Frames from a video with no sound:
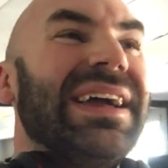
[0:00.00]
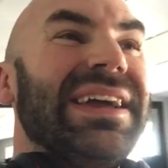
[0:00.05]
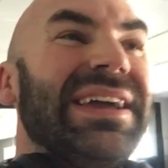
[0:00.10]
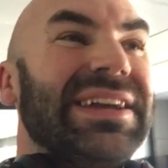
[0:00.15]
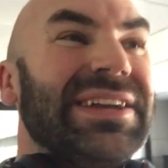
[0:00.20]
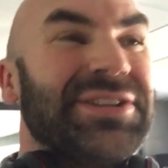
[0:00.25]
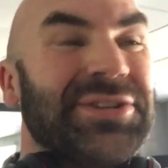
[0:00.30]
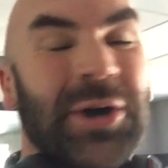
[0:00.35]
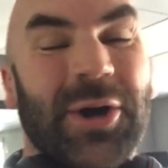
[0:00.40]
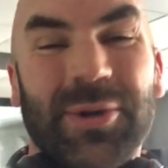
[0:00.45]

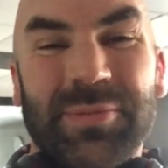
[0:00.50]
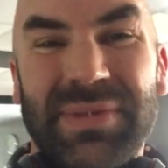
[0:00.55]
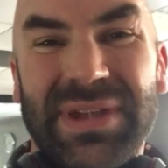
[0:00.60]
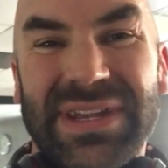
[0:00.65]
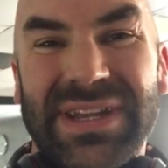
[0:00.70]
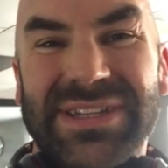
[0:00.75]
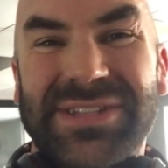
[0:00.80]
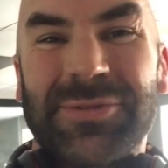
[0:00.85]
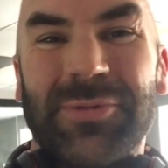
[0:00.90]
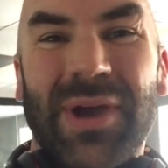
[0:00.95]
He told me
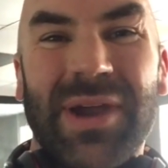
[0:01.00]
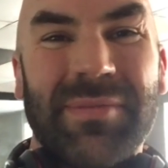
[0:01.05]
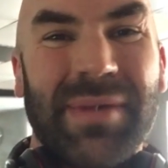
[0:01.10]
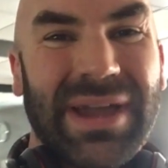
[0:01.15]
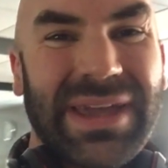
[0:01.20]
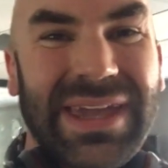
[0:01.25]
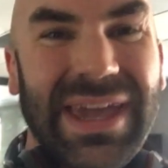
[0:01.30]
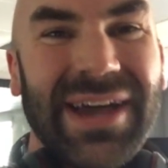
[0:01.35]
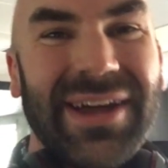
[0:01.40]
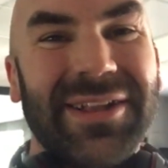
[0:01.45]
not to wear my
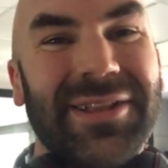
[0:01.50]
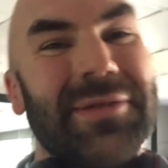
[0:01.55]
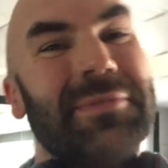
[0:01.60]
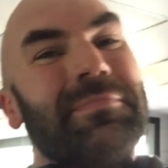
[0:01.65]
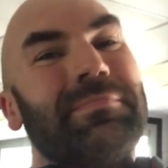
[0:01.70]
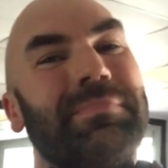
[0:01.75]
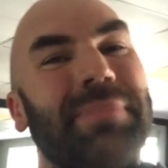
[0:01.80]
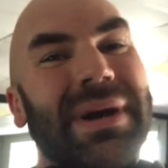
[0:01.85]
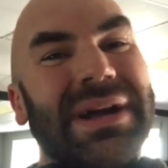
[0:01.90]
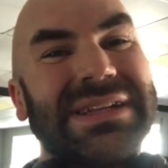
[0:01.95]
kilt,
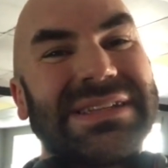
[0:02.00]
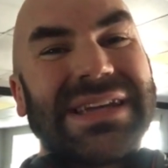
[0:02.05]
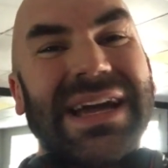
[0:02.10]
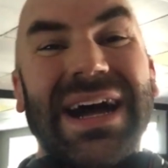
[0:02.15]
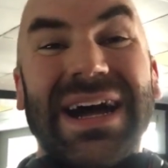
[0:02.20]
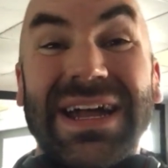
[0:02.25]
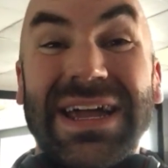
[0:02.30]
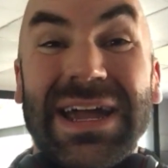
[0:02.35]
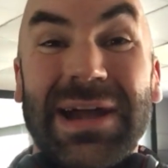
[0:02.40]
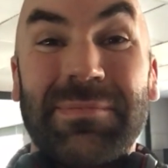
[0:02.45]
but
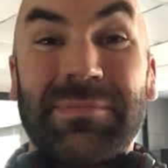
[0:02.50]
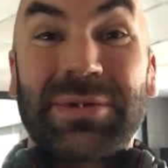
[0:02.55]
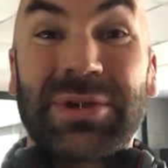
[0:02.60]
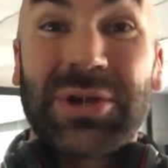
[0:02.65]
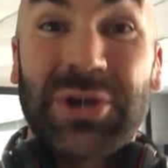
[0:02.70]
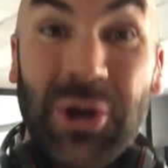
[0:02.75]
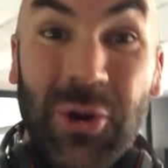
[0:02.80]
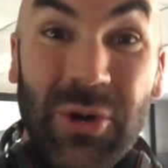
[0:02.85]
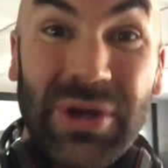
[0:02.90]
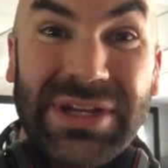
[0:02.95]
I am
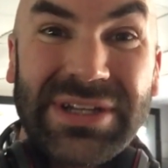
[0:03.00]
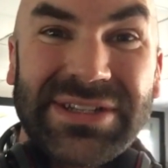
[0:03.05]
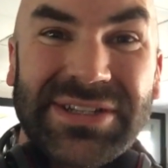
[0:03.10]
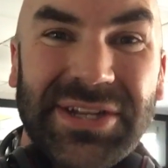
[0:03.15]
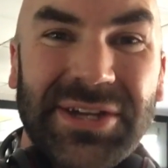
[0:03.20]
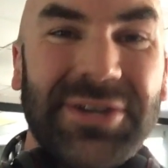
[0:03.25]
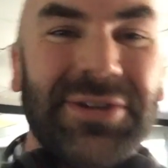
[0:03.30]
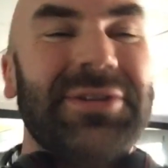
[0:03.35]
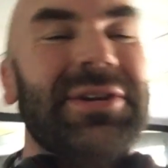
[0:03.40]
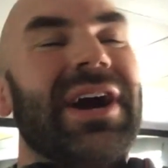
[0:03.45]
going
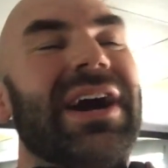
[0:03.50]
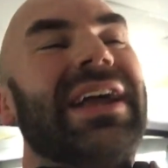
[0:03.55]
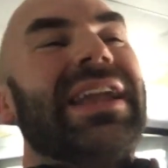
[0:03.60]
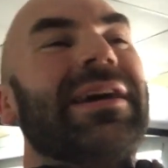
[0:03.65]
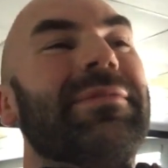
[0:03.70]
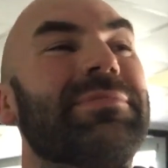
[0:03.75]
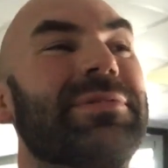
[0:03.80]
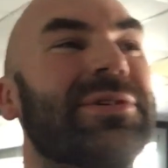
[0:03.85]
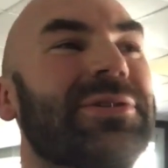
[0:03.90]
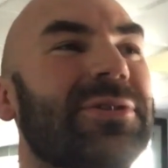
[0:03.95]
to, and
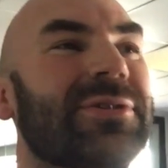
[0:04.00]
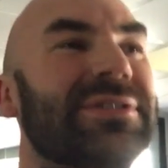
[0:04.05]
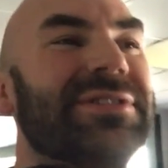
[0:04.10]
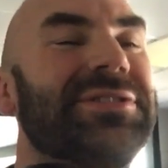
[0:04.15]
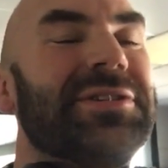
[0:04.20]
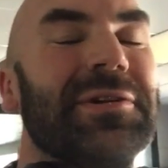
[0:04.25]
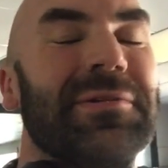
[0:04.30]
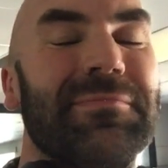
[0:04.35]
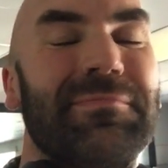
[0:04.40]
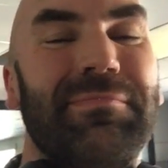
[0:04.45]
I'm going
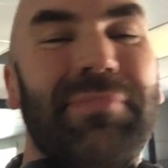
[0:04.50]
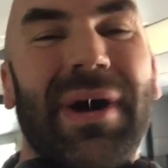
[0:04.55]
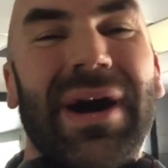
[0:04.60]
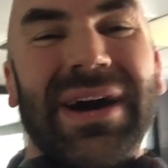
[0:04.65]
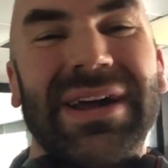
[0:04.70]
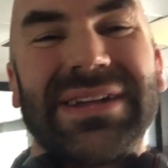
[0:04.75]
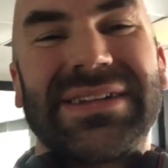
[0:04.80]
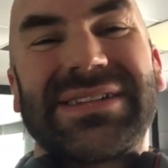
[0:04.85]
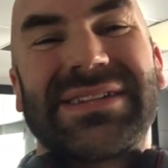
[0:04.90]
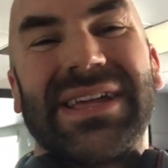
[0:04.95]
to
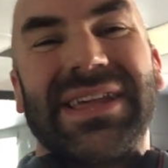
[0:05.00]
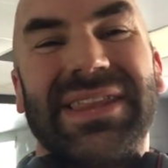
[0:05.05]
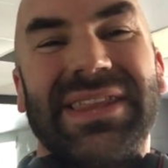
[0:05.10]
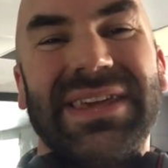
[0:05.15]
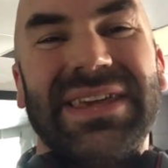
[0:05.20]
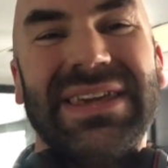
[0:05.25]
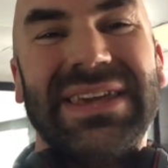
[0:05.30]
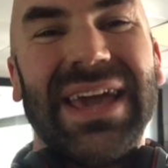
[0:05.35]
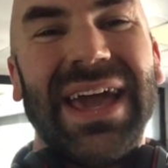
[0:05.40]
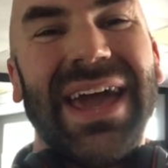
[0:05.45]
embarrass
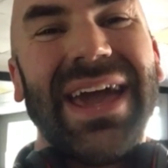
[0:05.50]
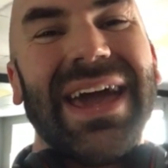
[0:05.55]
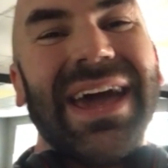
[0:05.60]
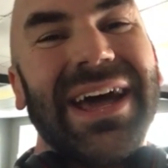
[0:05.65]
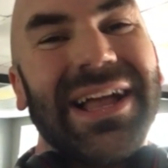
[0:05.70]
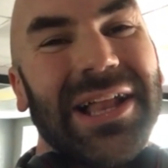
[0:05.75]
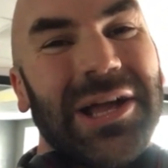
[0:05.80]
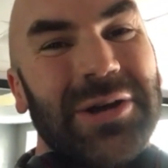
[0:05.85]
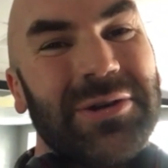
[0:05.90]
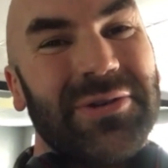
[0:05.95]
the
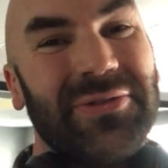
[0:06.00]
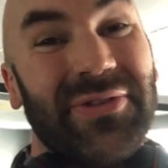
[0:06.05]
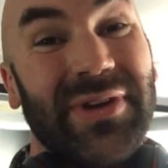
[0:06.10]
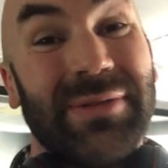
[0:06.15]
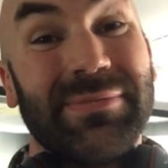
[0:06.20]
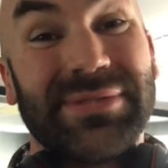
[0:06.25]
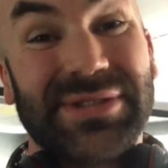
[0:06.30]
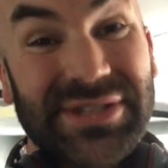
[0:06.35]
hell out of him.